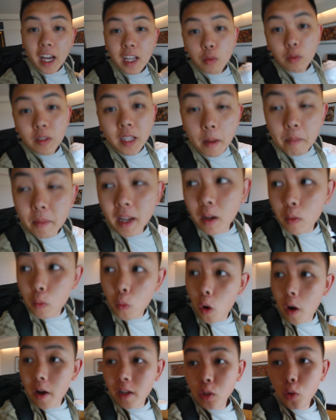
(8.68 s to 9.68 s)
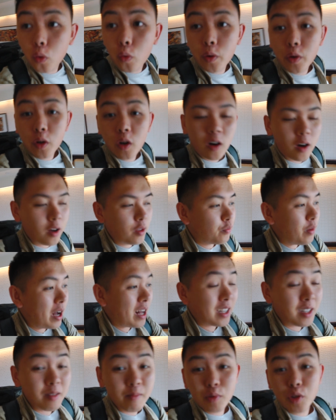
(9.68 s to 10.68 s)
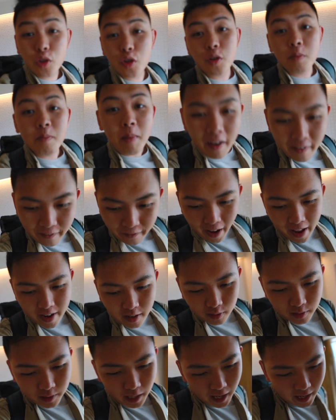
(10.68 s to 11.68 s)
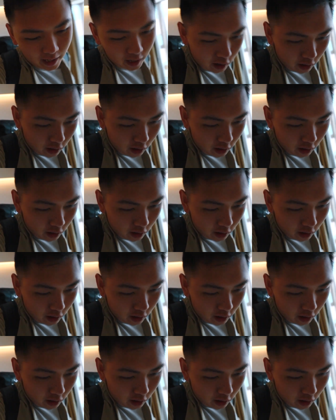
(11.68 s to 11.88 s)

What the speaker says: guys. What's happening? What is going on? Welcome to my final day in